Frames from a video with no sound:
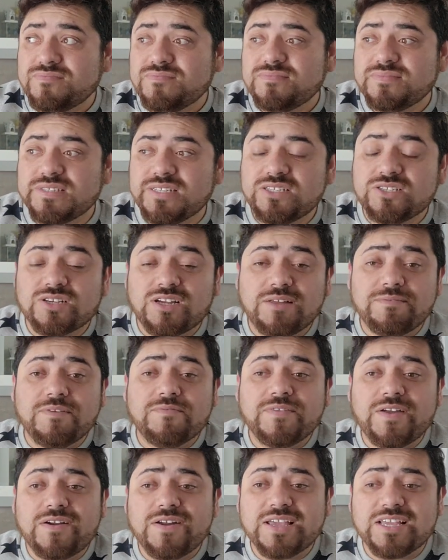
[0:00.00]
it's going to be
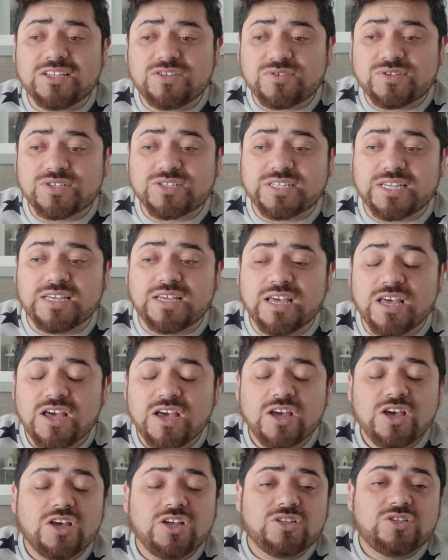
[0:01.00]
very interesting
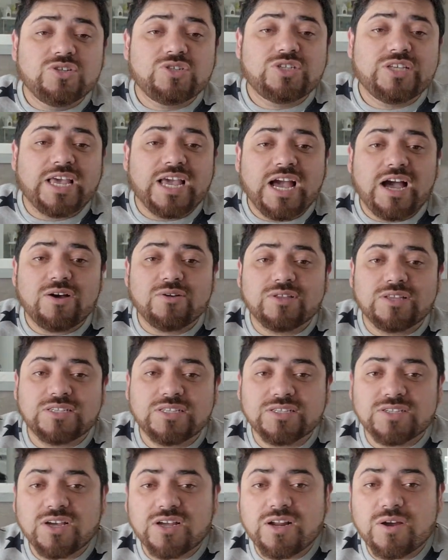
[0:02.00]
to see how this
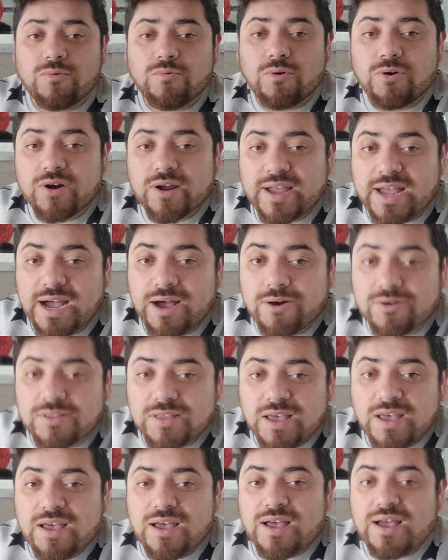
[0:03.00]
is going to work out.
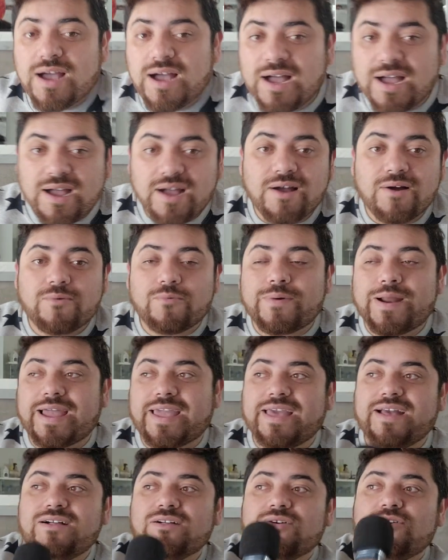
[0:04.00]

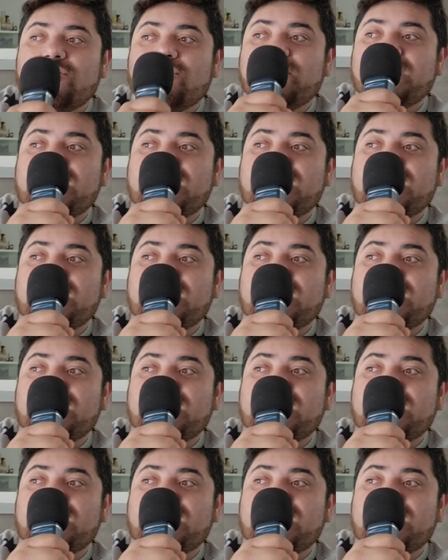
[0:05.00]
Raquel going